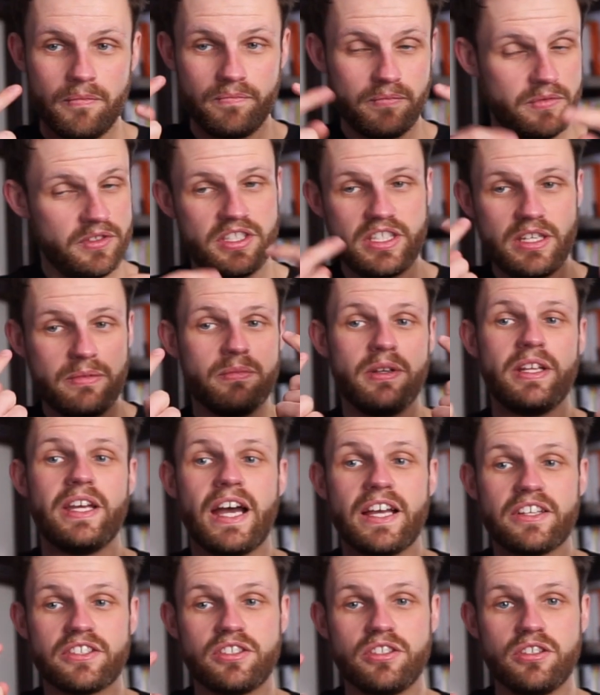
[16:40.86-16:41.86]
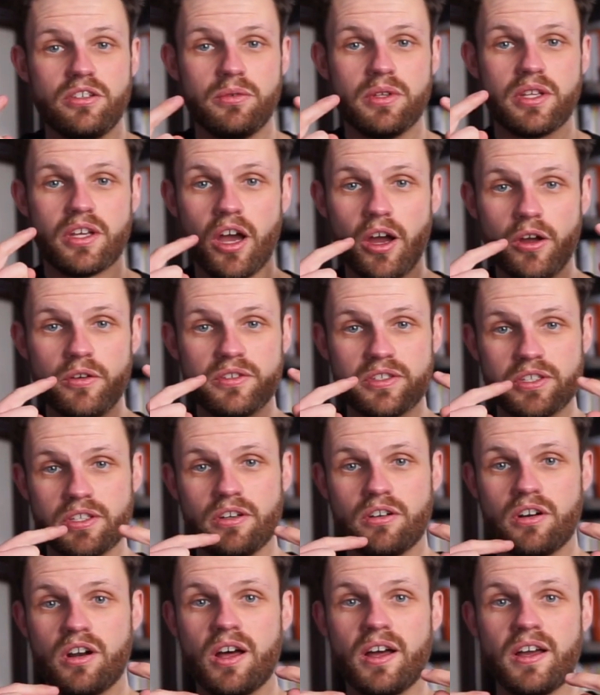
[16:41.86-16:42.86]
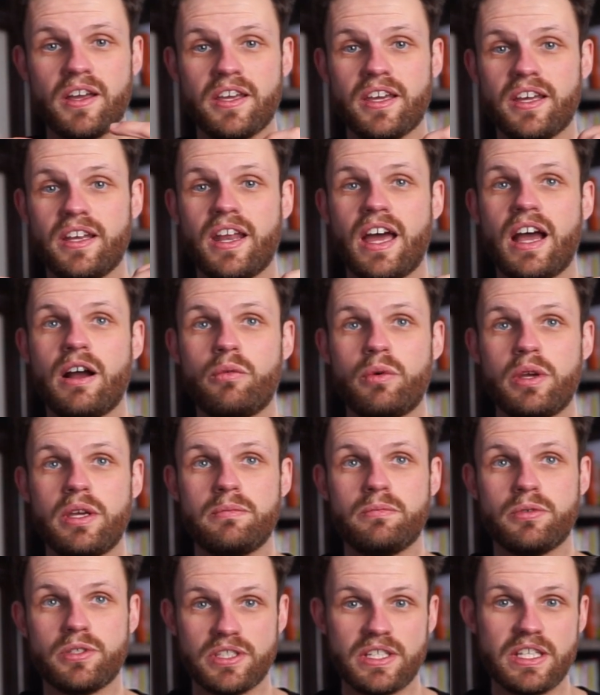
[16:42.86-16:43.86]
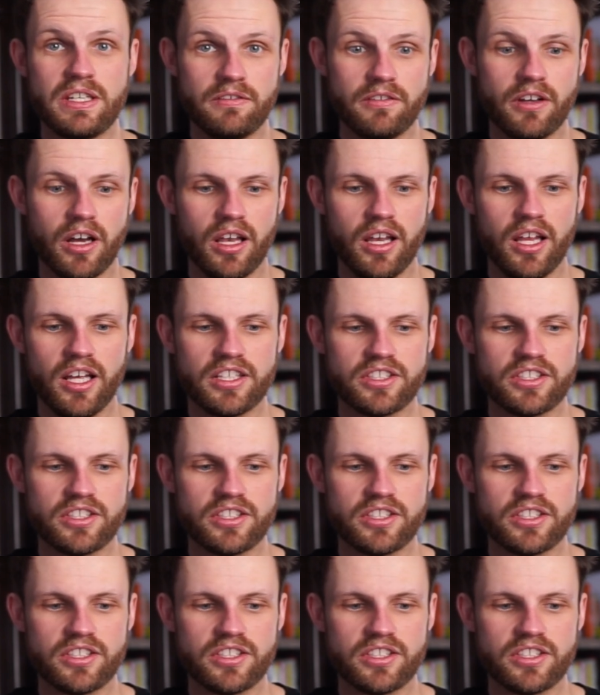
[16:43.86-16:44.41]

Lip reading: It simply has to do with the cones in our eye and how we perceive colour.